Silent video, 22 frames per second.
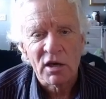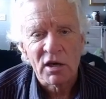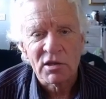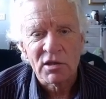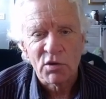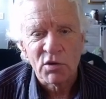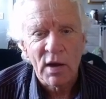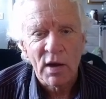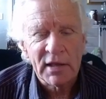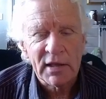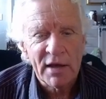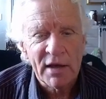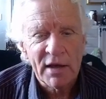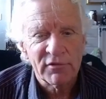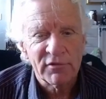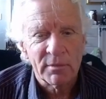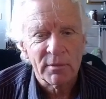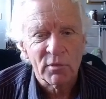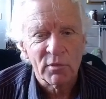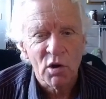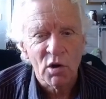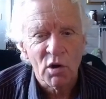So I left
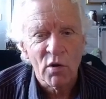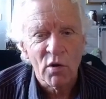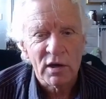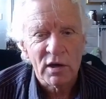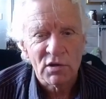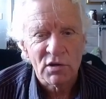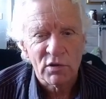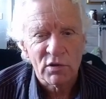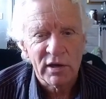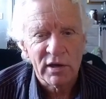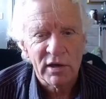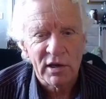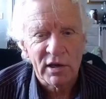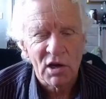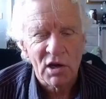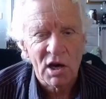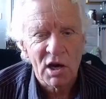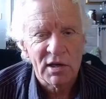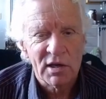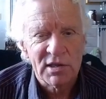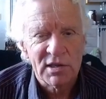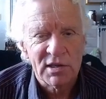them growing, so you can
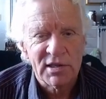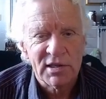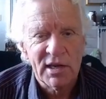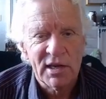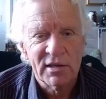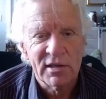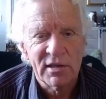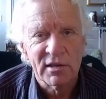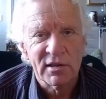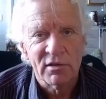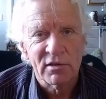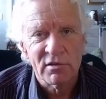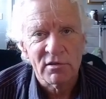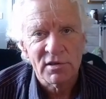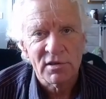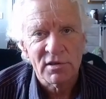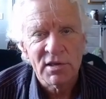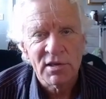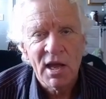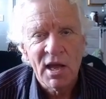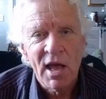hardly see that there's